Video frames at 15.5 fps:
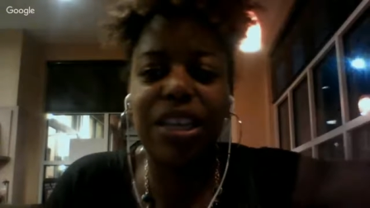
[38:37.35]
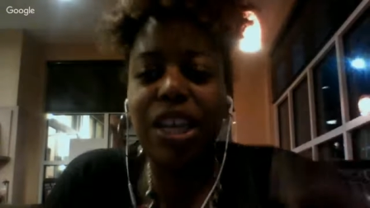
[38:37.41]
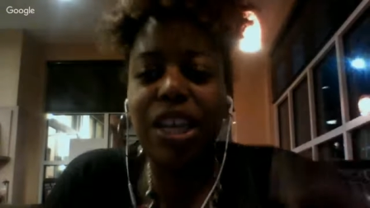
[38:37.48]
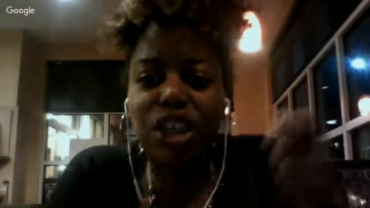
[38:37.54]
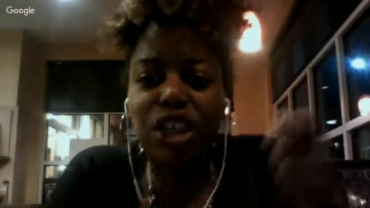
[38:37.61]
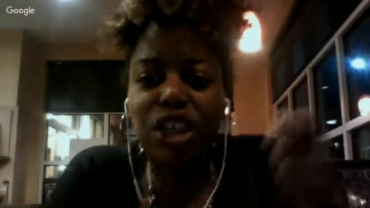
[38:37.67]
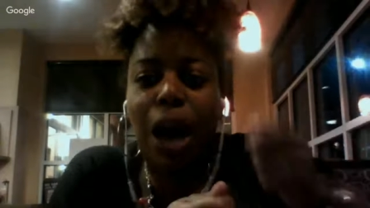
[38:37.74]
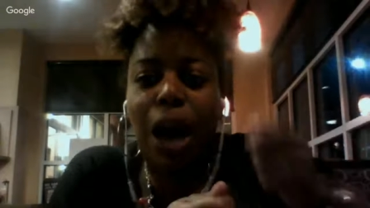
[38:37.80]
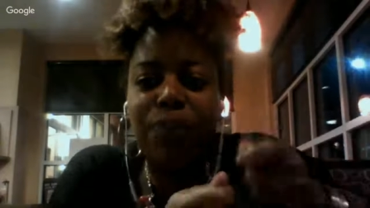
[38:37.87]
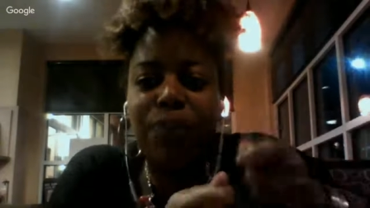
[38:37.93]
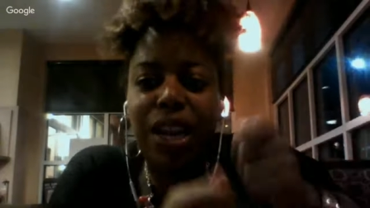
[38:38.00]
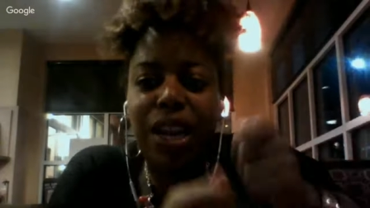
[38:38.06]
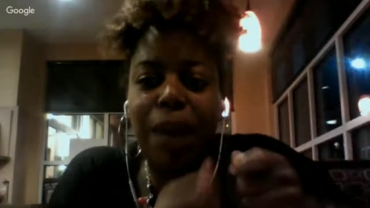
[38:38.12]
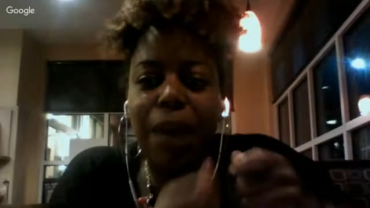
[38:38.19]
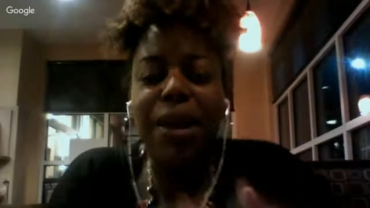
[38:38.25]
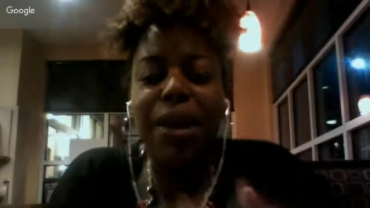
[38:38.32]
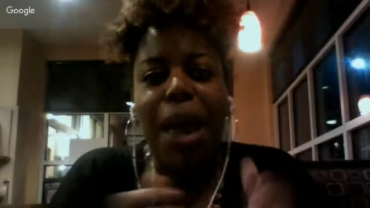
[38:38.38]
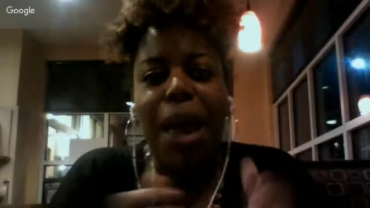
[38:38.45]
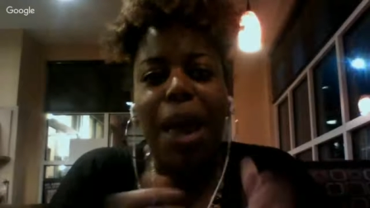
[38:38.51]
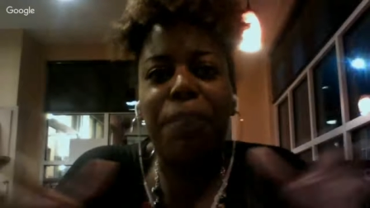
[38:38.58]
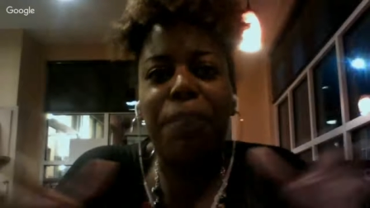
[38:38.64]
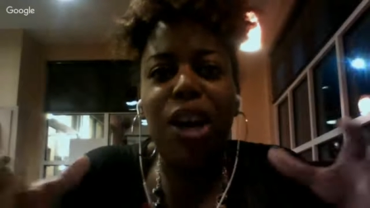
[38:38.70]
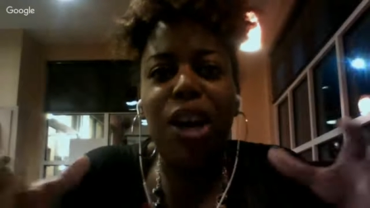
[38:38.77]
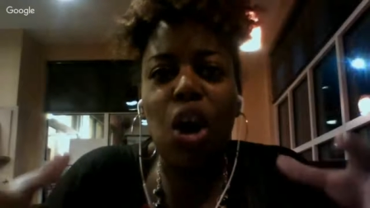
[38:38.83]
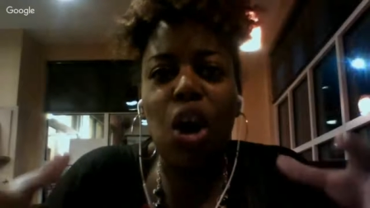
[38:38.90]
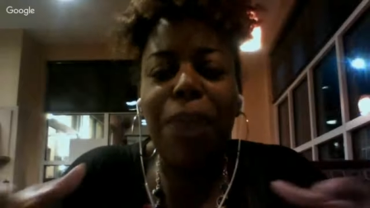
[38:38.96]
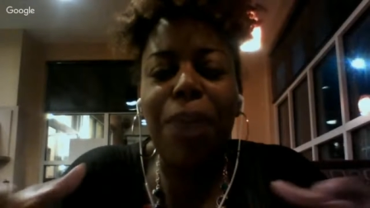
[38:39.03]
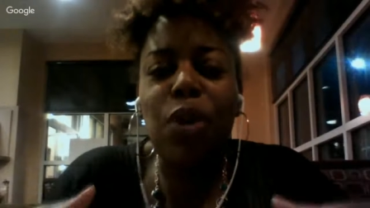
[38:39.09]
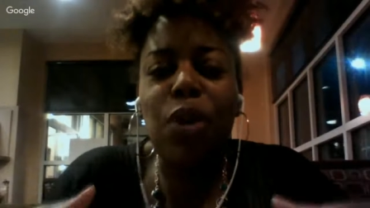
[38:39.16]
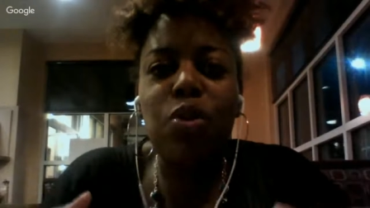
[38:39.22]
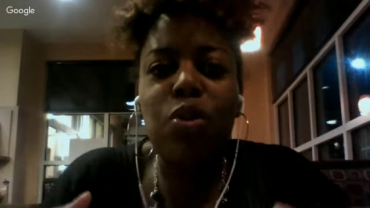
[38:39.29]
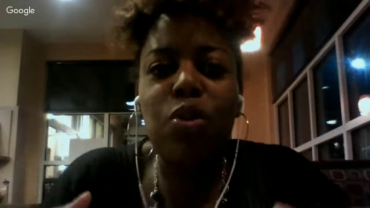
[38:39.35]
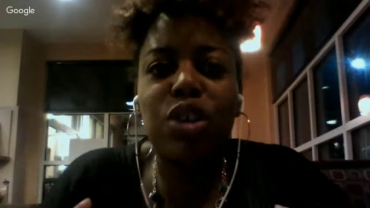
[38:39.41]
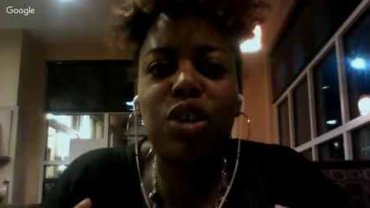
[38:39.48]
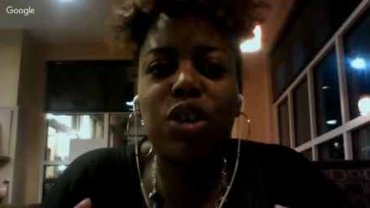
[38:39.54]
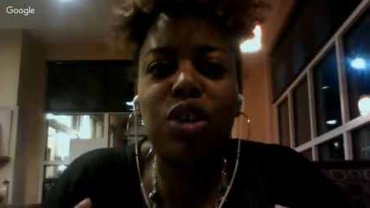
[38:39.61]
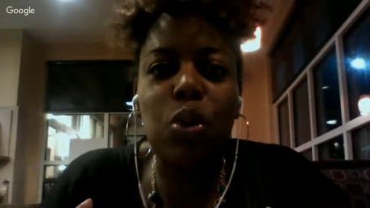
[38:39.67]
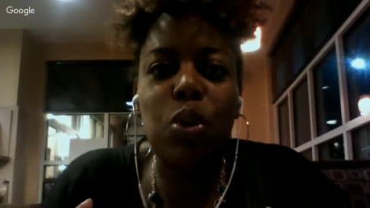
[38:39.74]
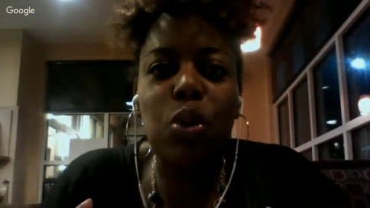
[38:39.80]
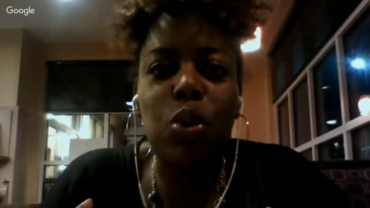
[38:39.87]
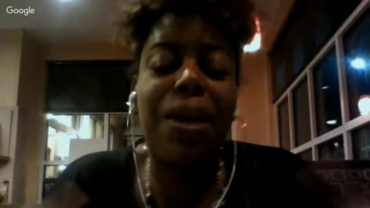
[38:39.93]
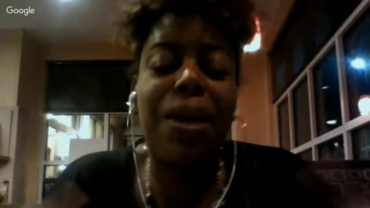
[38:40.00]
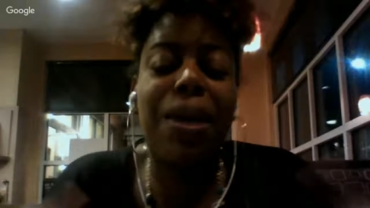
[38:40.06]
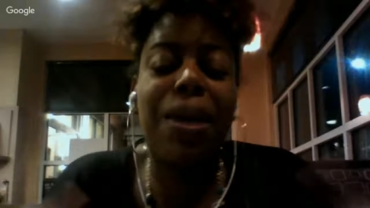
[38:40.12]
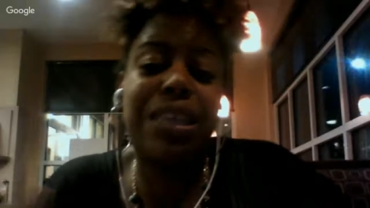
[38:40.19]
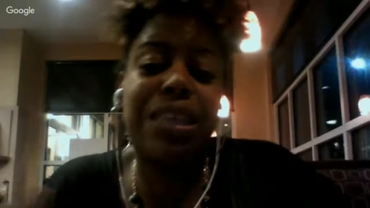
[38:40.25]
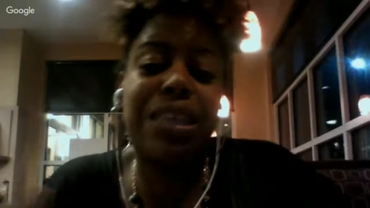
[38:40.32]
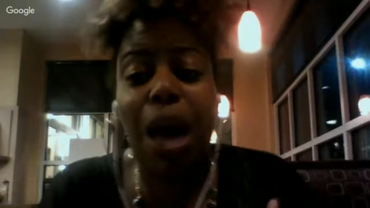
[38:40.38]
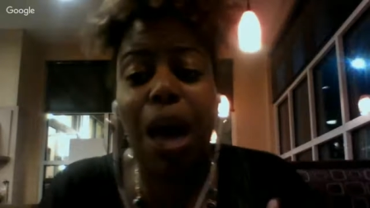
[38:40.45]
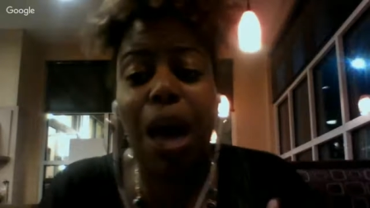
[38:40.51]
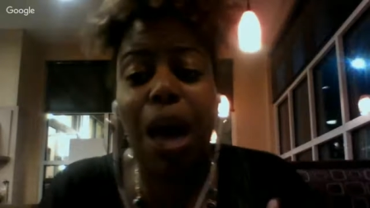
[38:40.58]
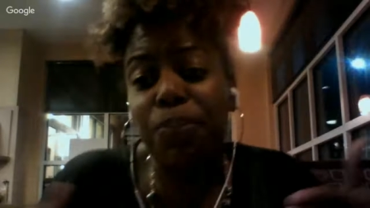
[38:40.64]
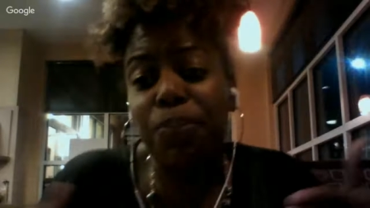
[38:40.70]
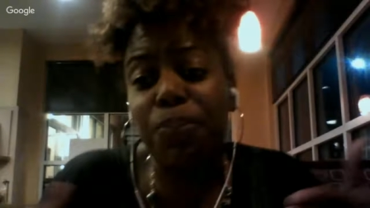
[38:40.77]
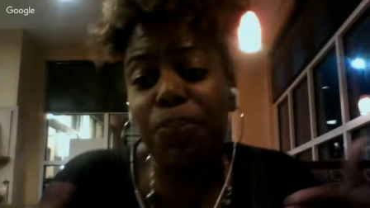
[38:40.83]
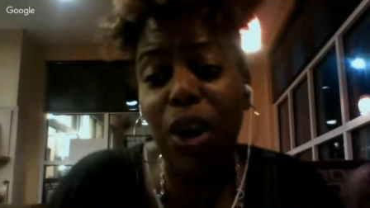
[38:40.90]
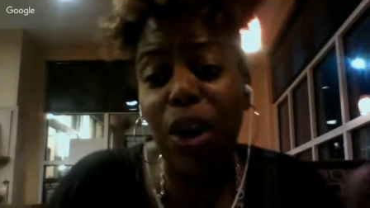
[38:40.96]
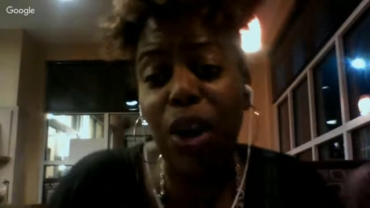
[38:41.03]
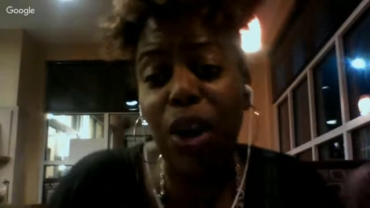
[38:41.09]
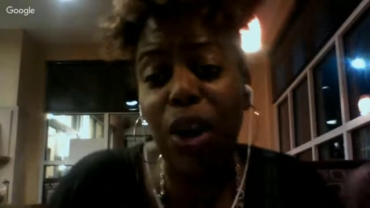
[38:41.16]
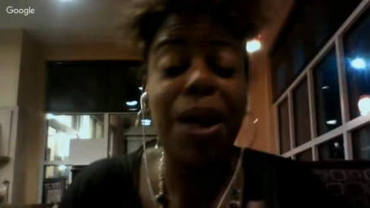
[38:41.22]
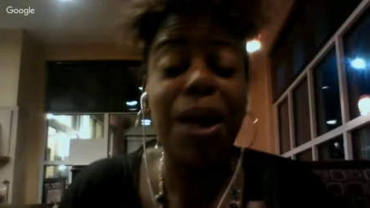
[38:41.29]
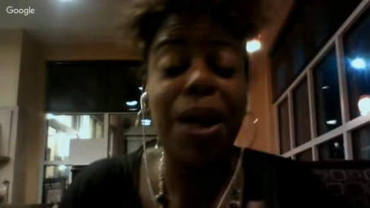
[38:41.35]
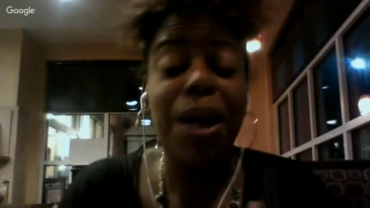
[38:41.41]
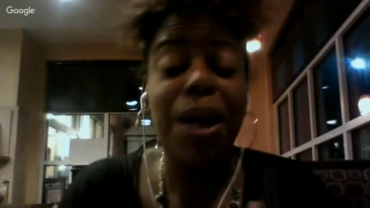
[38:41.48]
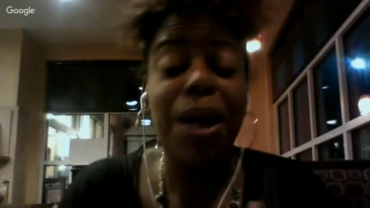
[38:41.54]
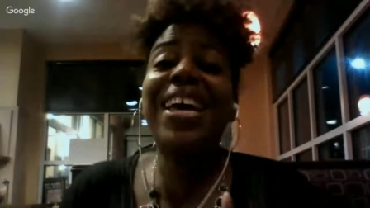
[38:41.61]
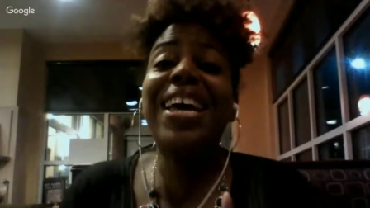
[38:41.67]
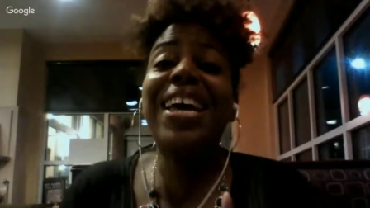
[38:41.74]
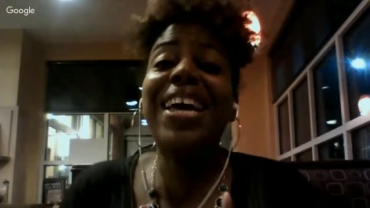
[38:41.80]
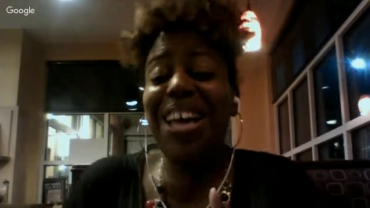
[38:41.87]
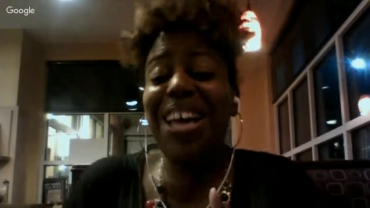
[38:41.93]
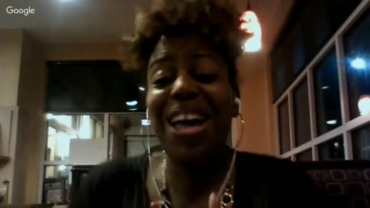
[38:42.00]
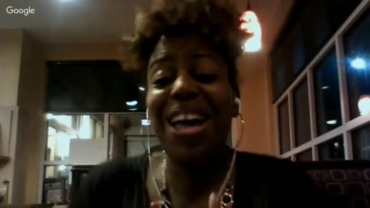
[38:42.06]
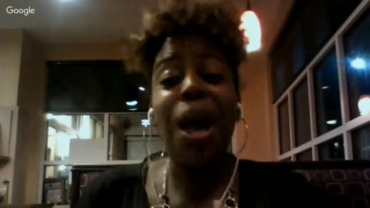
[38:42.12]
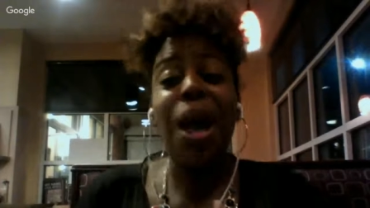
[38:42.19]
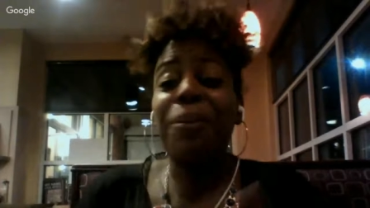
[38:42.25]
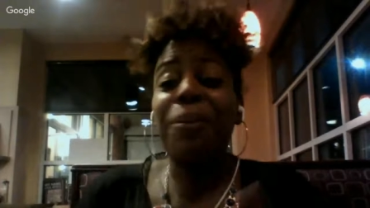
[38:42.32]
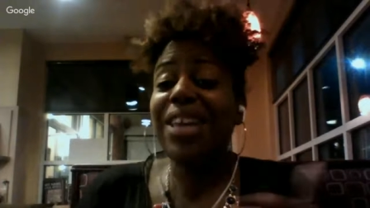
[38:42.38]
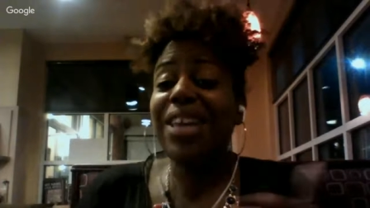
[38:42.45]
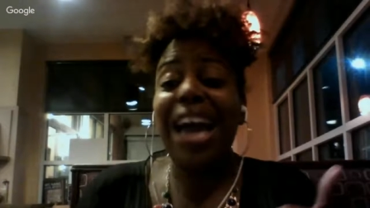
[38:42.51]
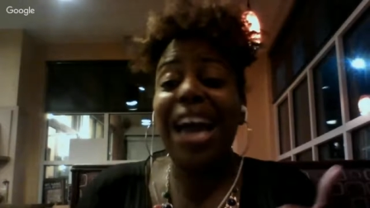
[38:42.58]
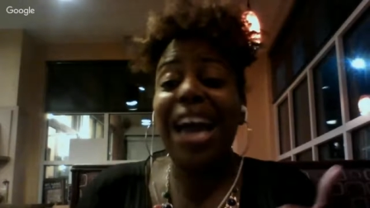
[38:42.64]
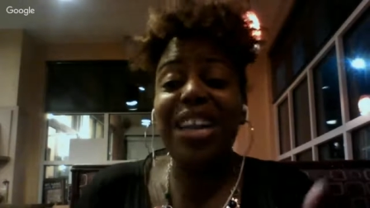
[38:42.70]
chopped it up and put it on my oodles and noodles and made it seem like I was balling. But y'all didn't